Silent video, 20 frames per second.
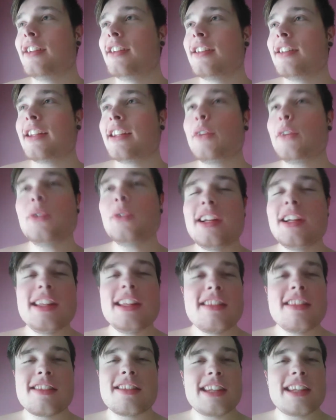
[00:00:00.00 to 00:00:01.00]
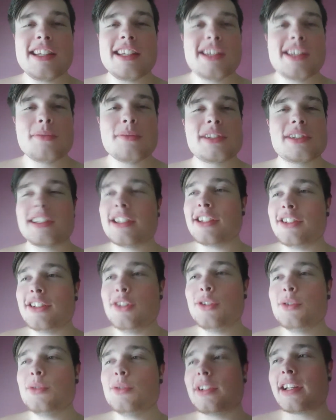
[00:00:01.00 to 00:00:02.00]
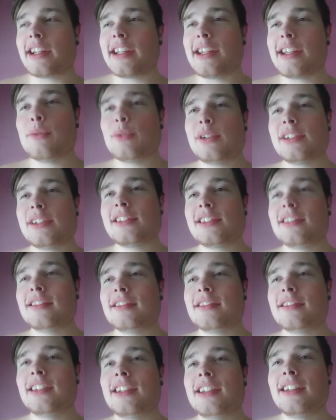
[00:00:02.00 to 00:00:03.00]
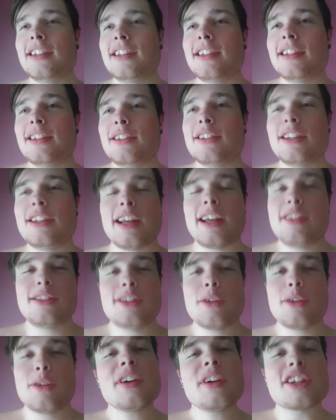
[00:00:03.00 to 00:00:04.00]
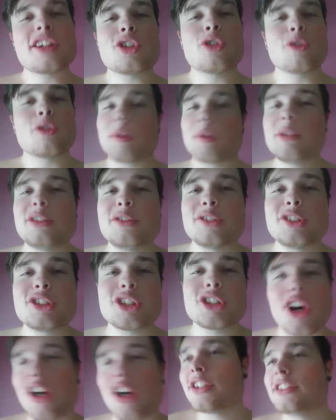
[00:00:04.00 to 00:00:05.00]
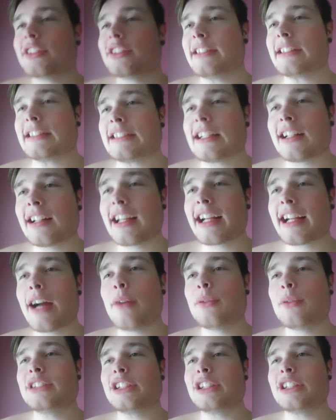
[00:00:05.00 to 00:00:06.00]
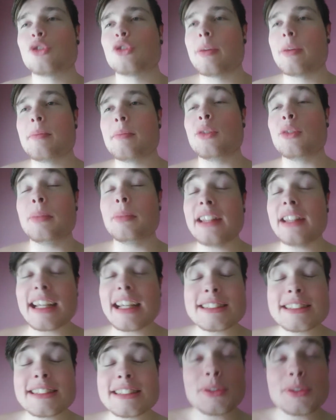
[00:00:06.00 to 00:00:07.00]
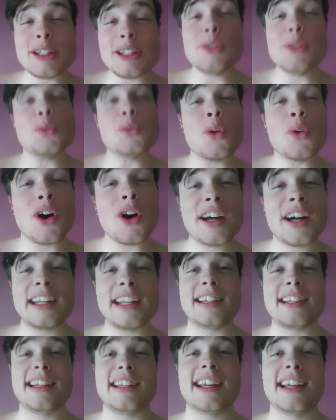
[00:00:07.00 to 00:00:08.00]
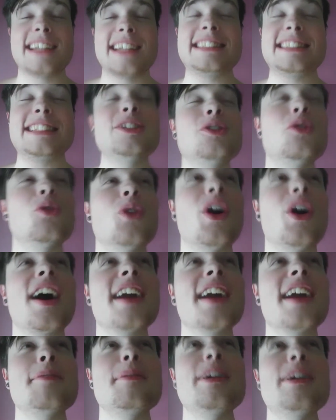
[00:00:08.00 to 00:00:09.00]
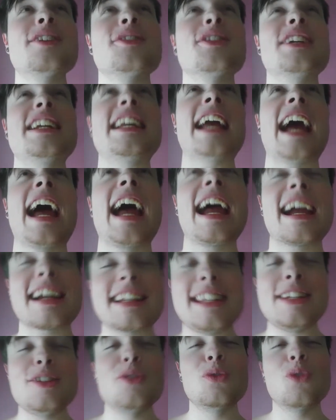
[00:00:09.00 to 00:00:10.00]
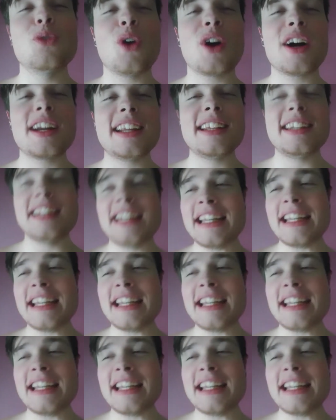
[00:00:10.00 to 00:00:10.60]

what did he think he was gonna do? Like, it wasn't, there weren't criminal charges. It's not like I was a criminal, but that's what he wanted, guys. He wanted me to react. He wanted